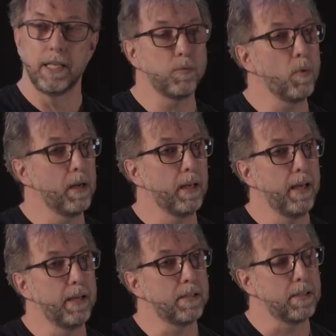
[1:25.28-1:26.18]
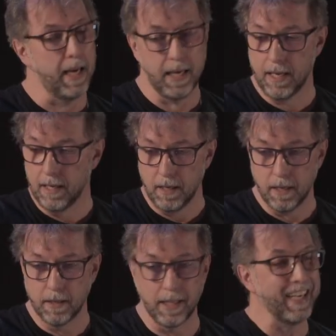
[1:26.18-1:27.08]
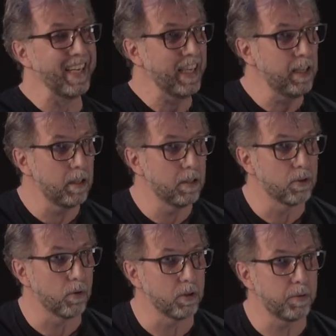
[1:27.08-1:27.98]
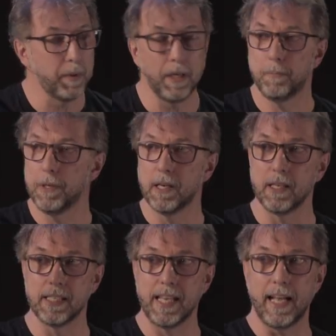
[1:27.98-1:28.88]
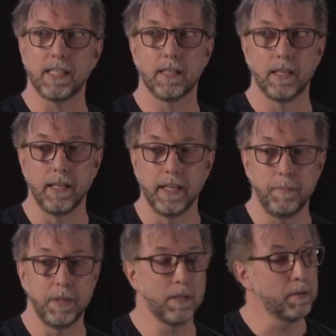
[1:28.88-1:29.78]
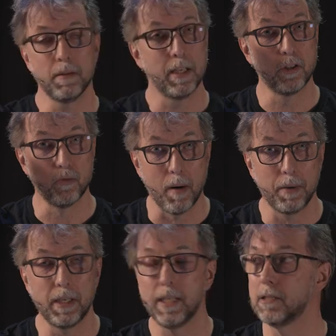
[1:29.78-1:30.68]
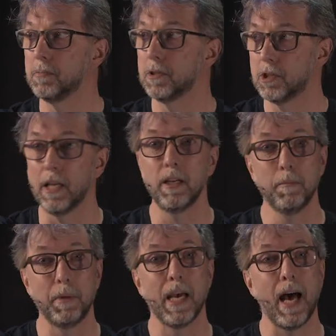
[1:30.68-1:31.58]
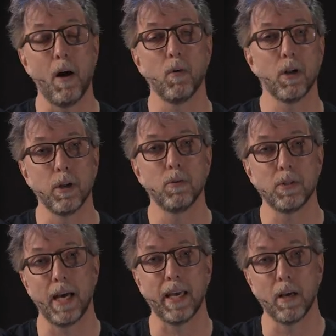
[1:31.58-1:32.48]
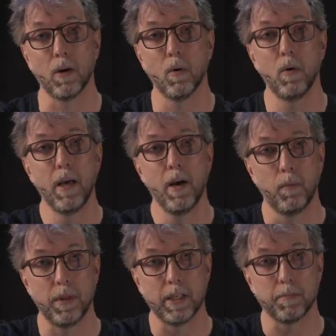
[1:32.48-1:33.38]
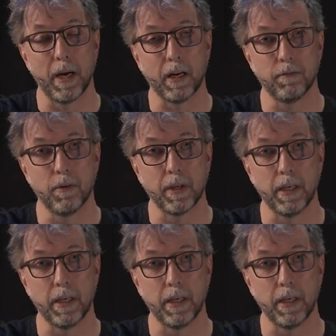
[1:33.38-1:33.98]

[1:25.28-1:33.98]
This one is taking the lead, so to speak, because that's the limit the drummer is telling me how close I can go with this microphone